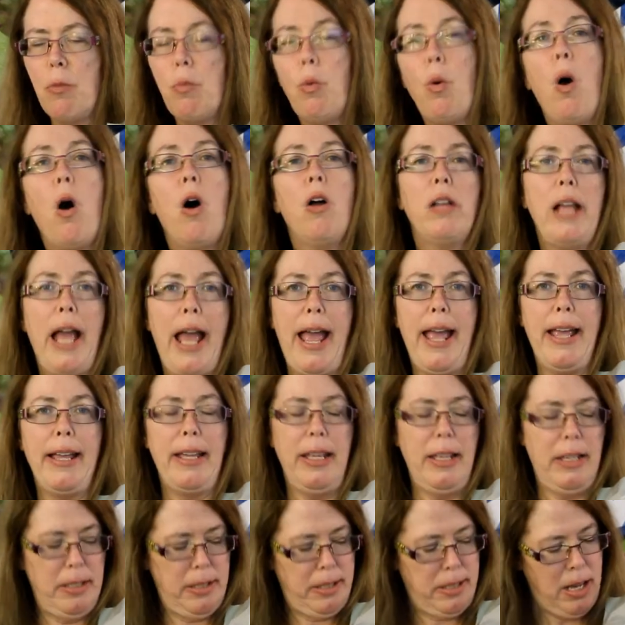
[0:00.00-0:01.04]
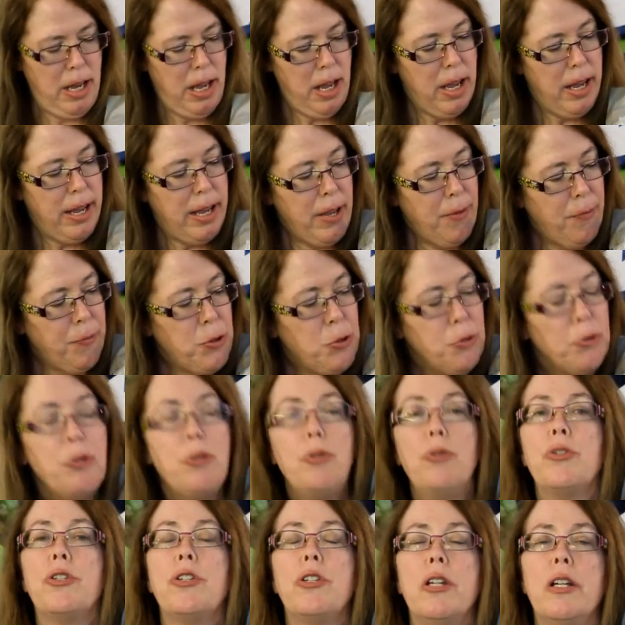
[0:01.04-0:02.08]
wall hangings. If you
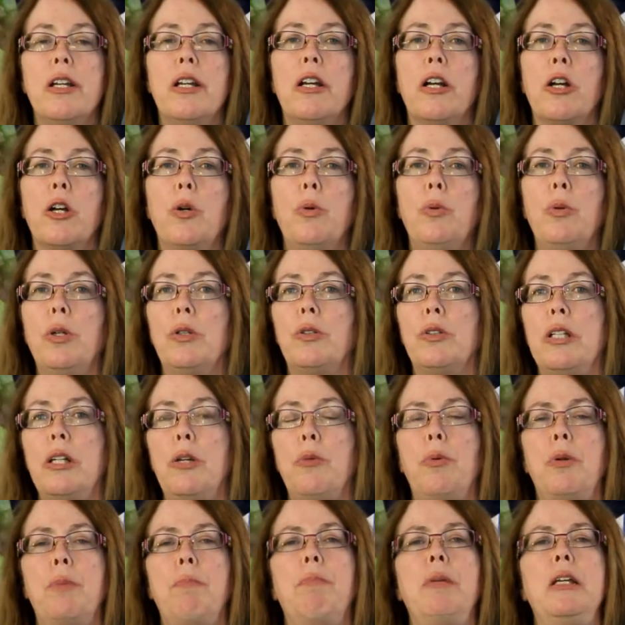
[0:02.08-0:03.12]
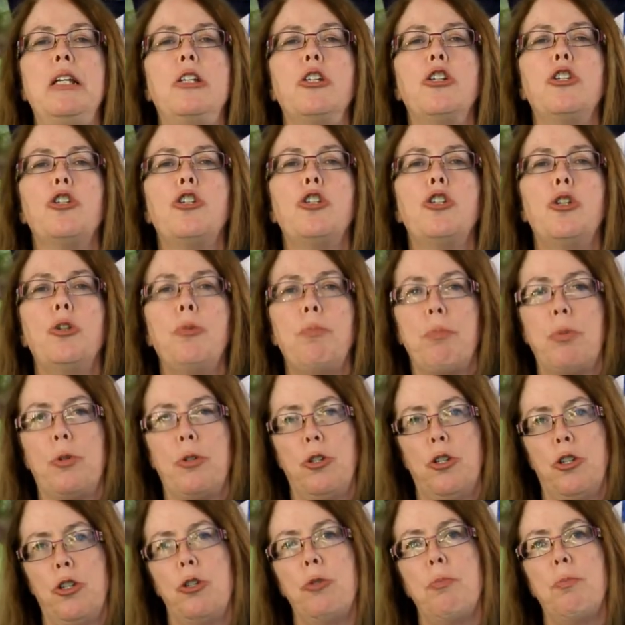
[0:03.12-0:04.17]
used it in a quilt, it would be super,
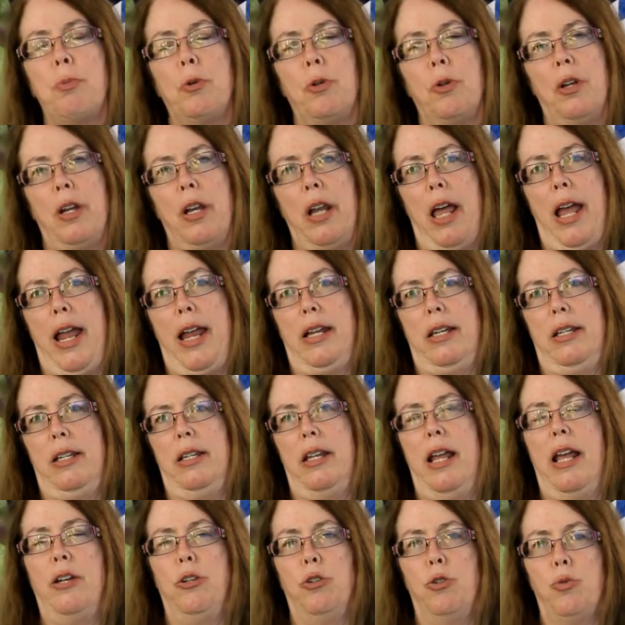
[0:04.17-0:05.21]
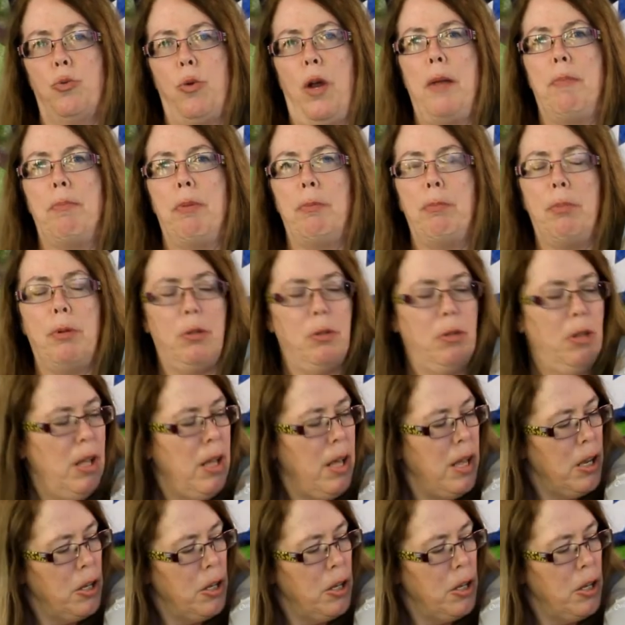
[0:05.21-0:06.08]
super light and drapeable.